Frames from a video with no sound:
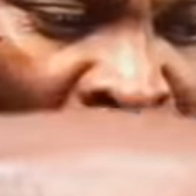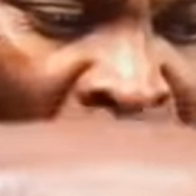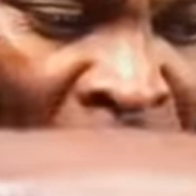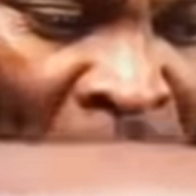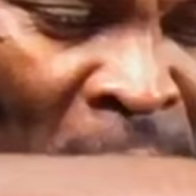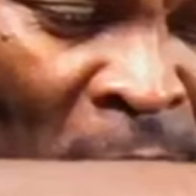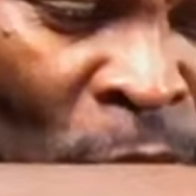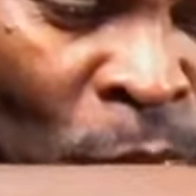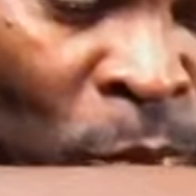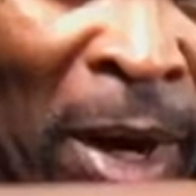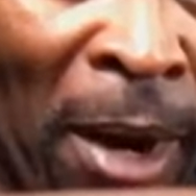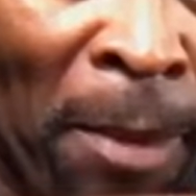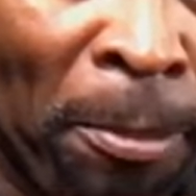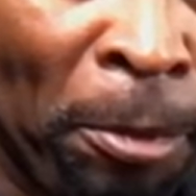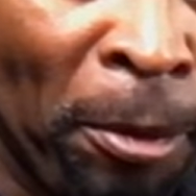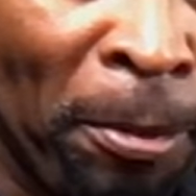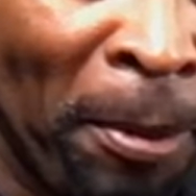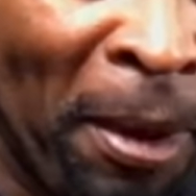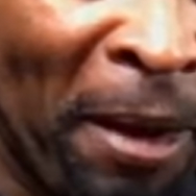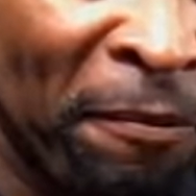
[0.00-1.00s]
This is where I
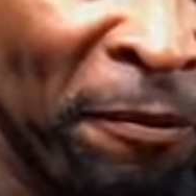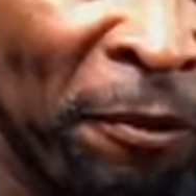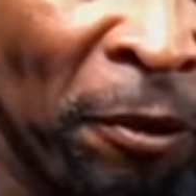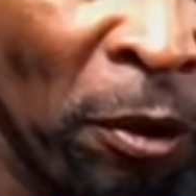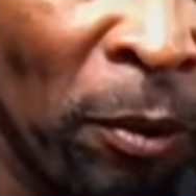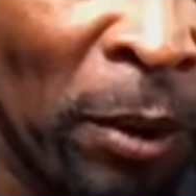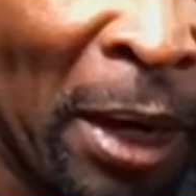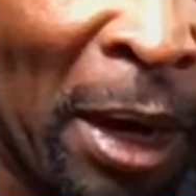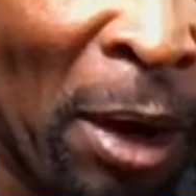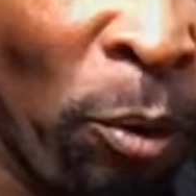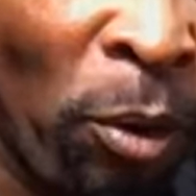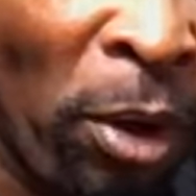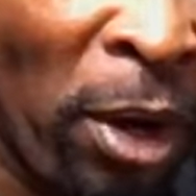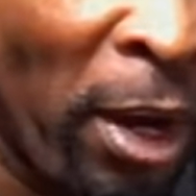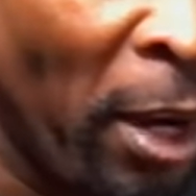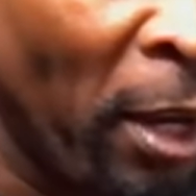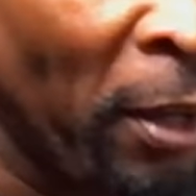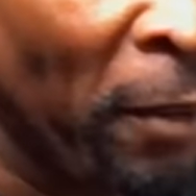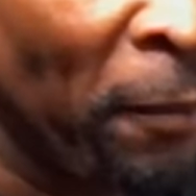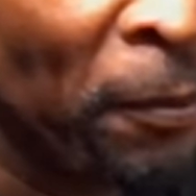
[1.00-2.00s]
put my phone when I
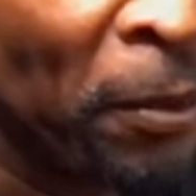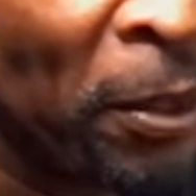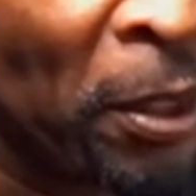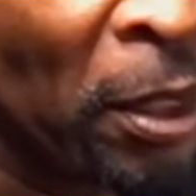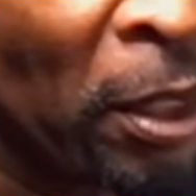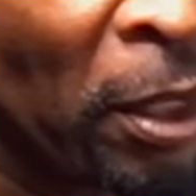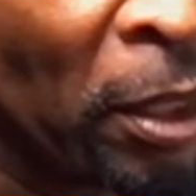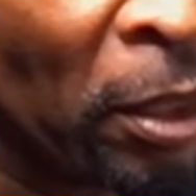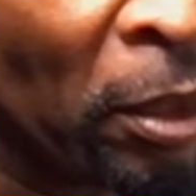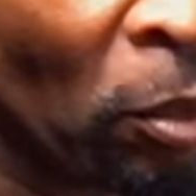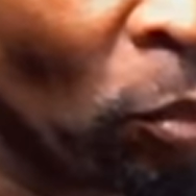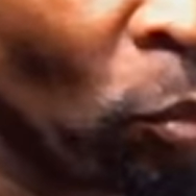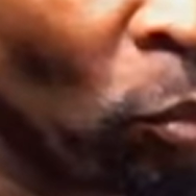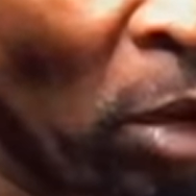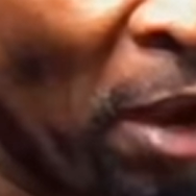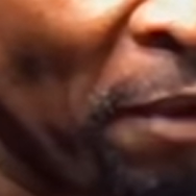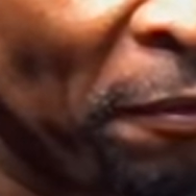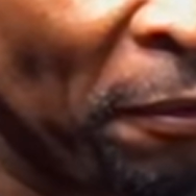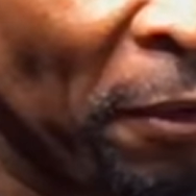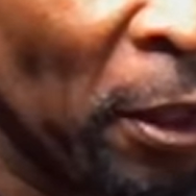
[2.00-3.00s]
wear the
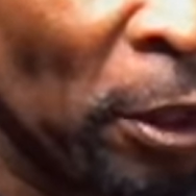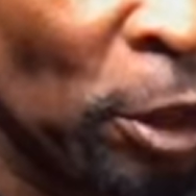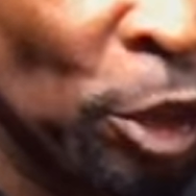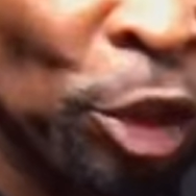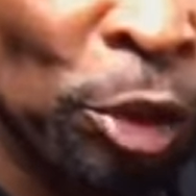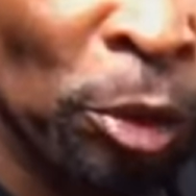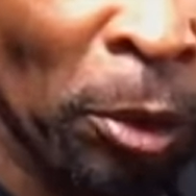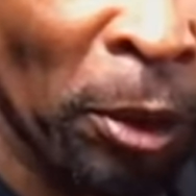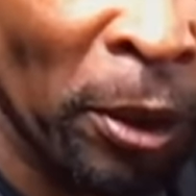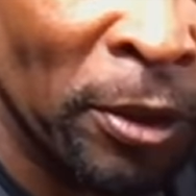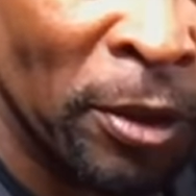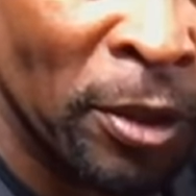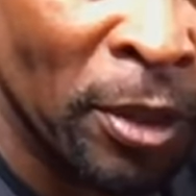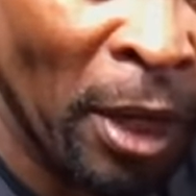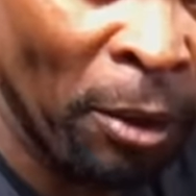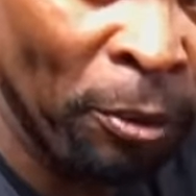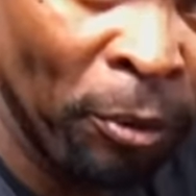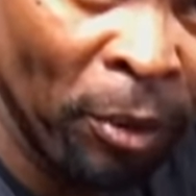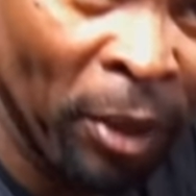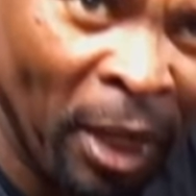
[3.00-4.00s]
Rapha shorts.
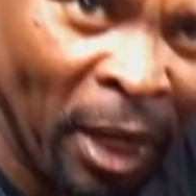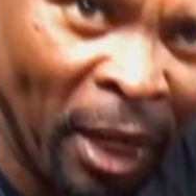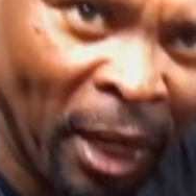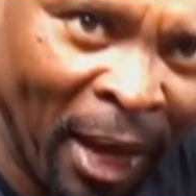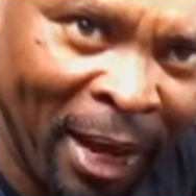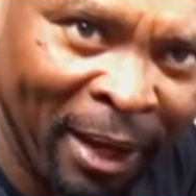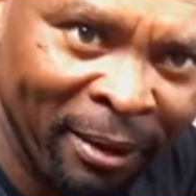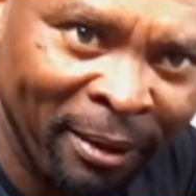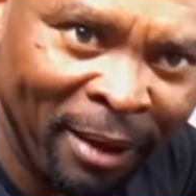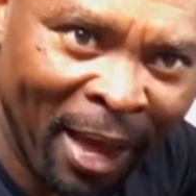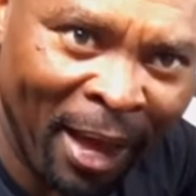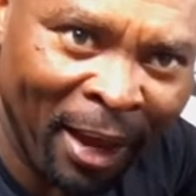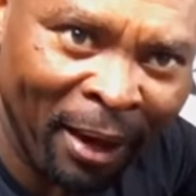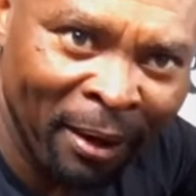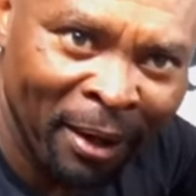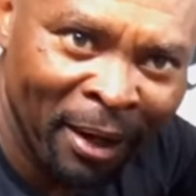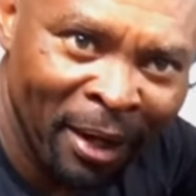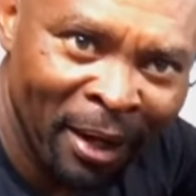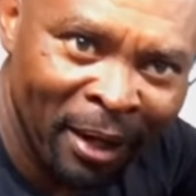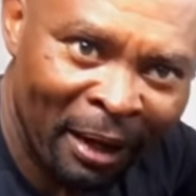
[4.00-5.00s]
I really like
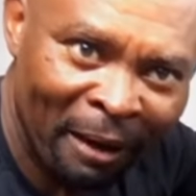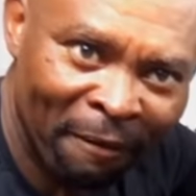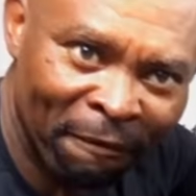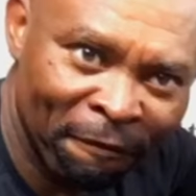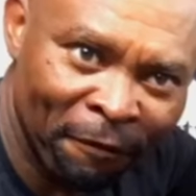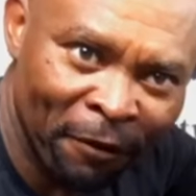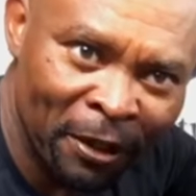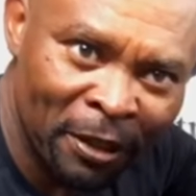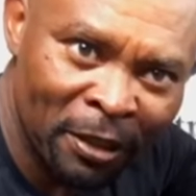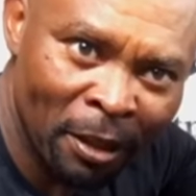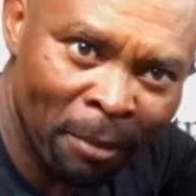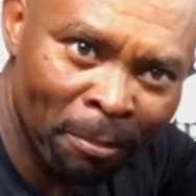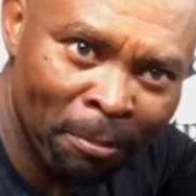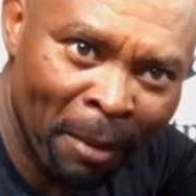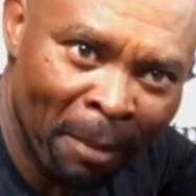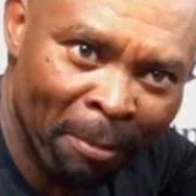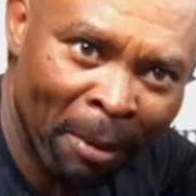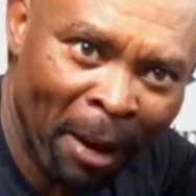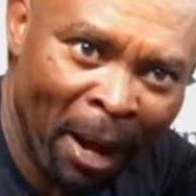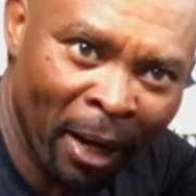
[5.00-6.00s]
that. That frees up
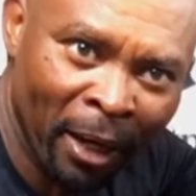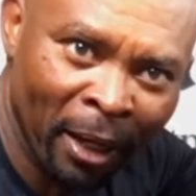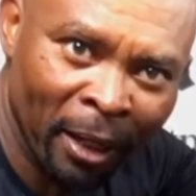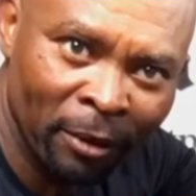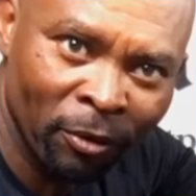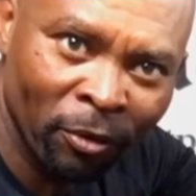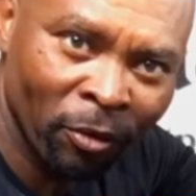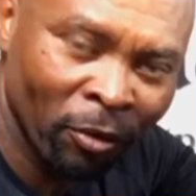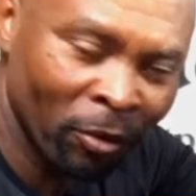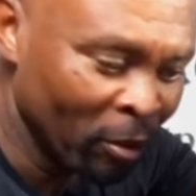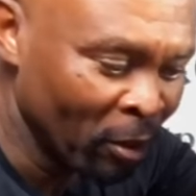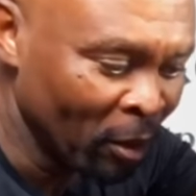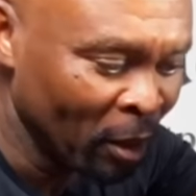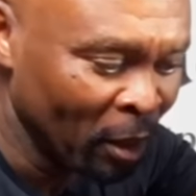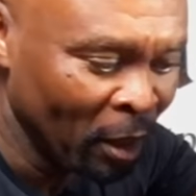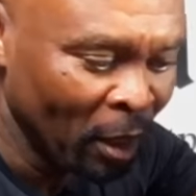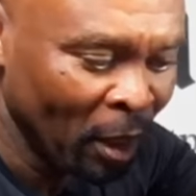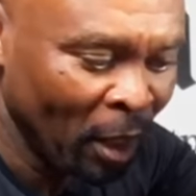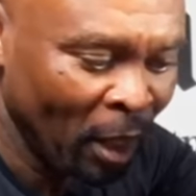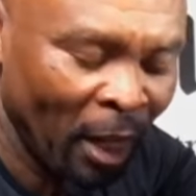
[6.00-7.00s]
my pockets.
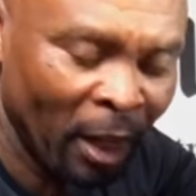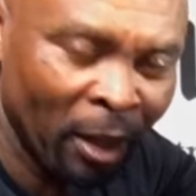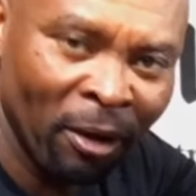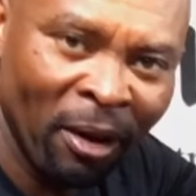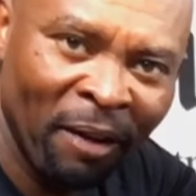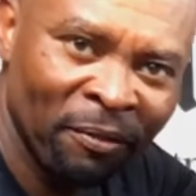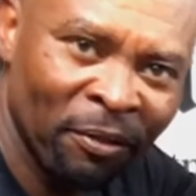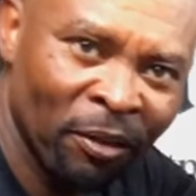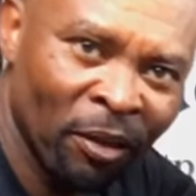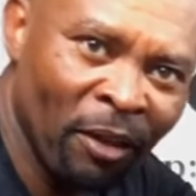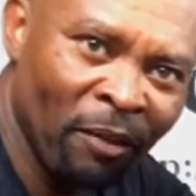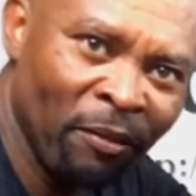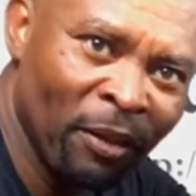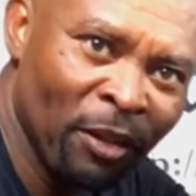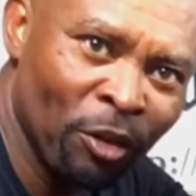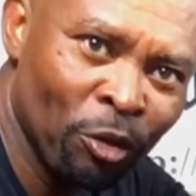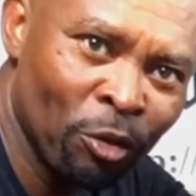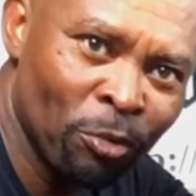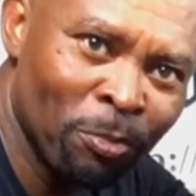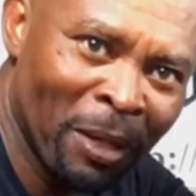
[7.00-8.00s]
I don't have to
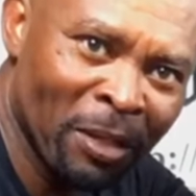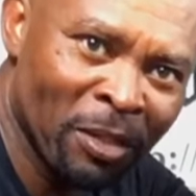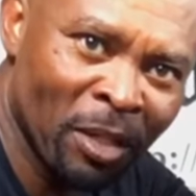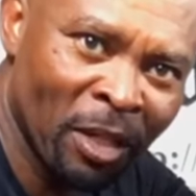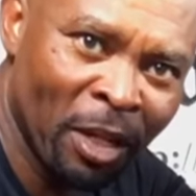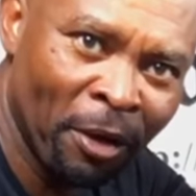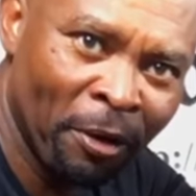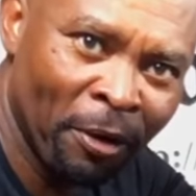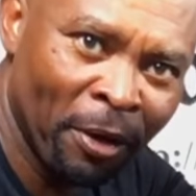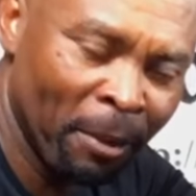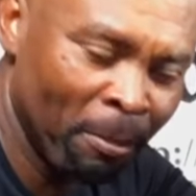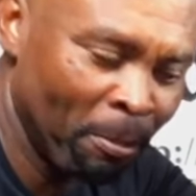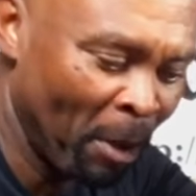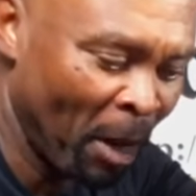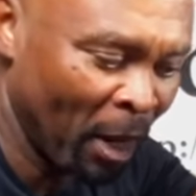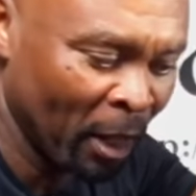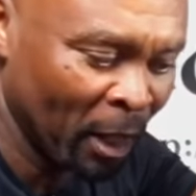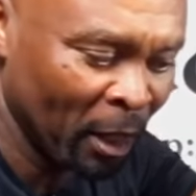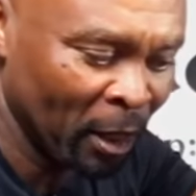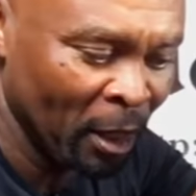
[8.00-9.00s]
even use my security
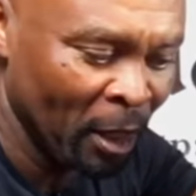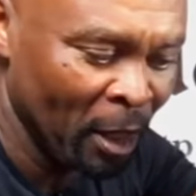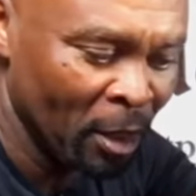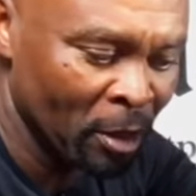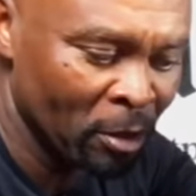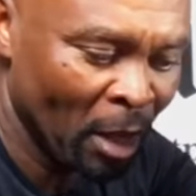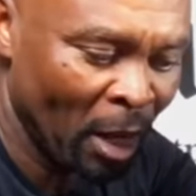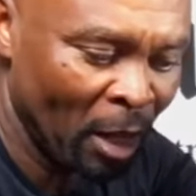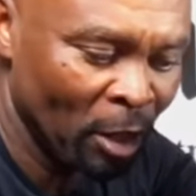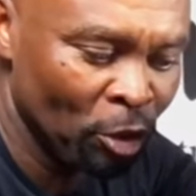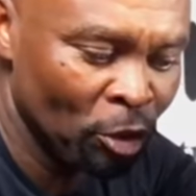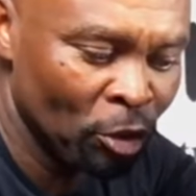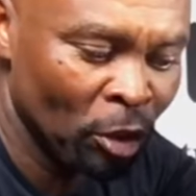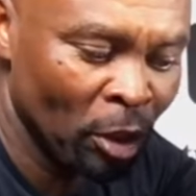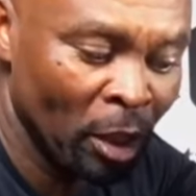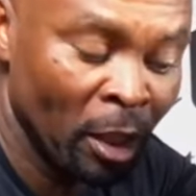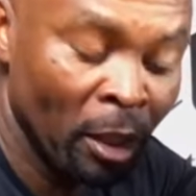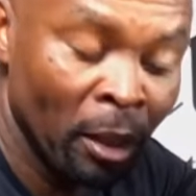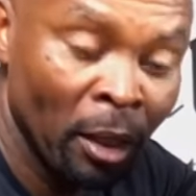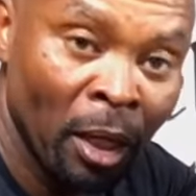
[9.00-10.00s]
pocket. So I
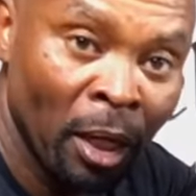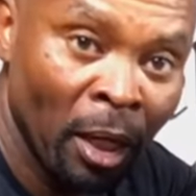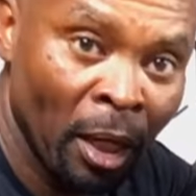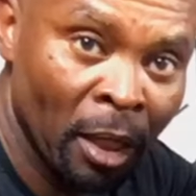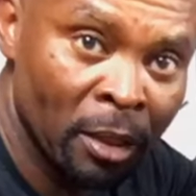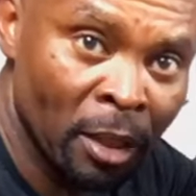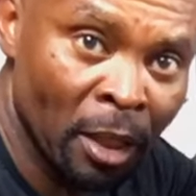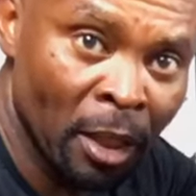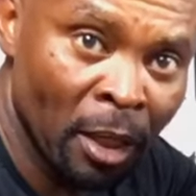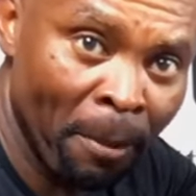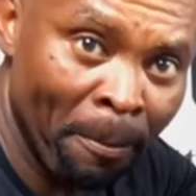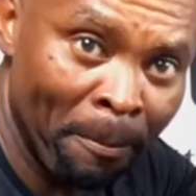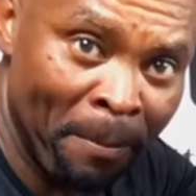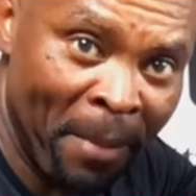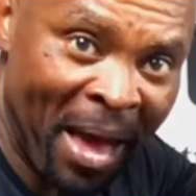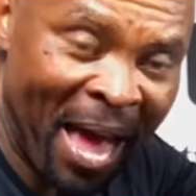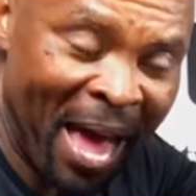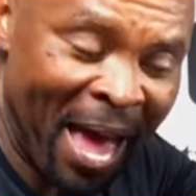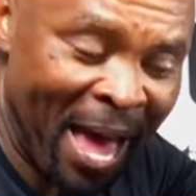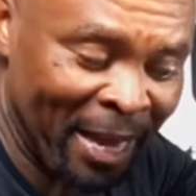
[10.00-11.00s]
usually, it's in a
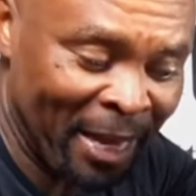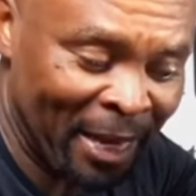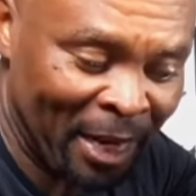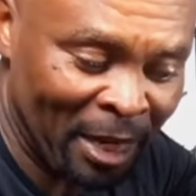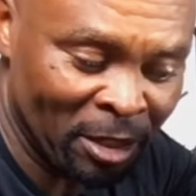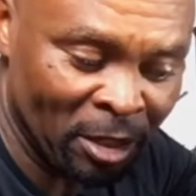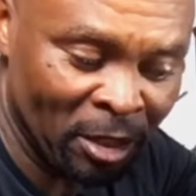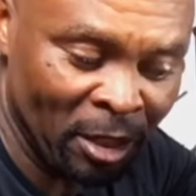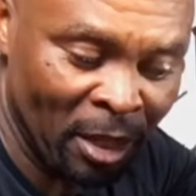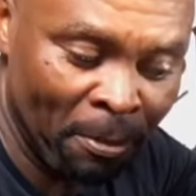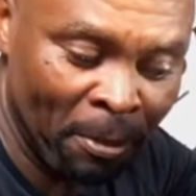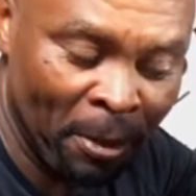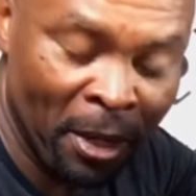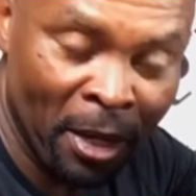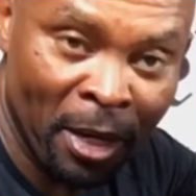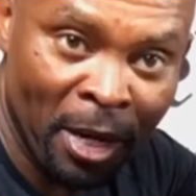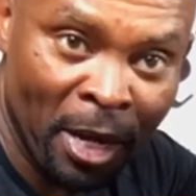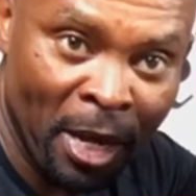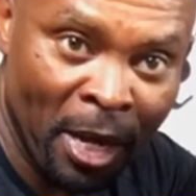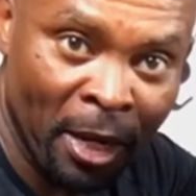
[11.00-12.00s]
bag and I slip it
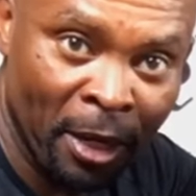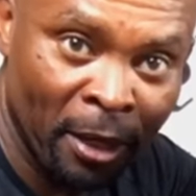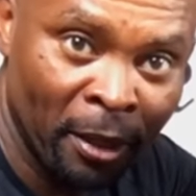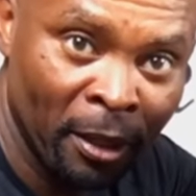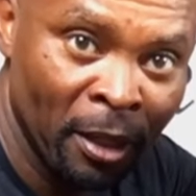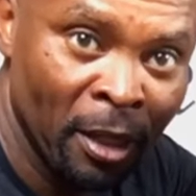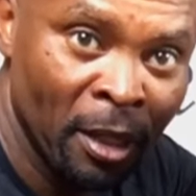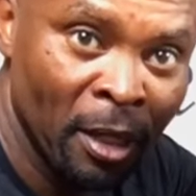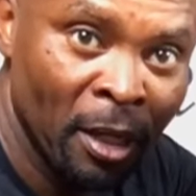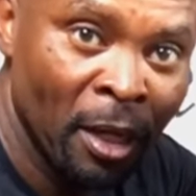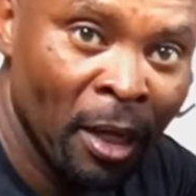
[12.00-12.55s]
in here.